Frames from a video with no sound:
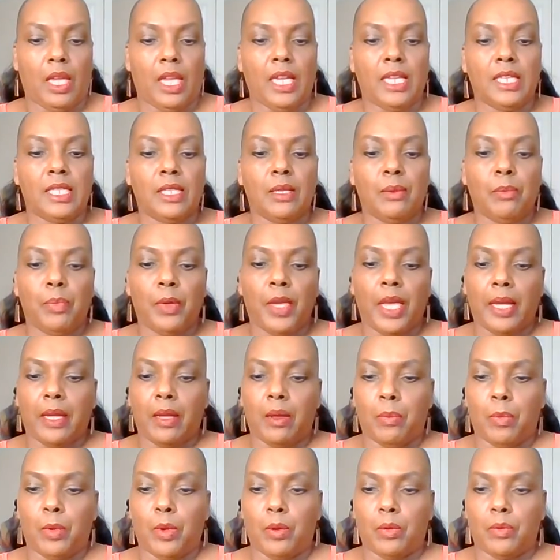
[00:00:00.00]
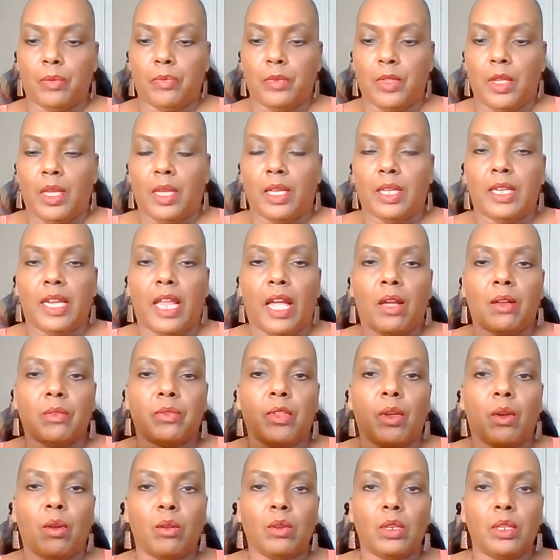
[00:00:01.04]
It's impeccable. Now,
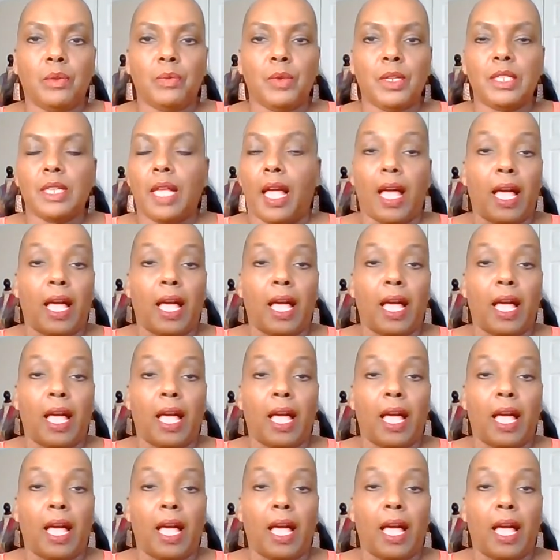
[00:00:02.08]
the only reason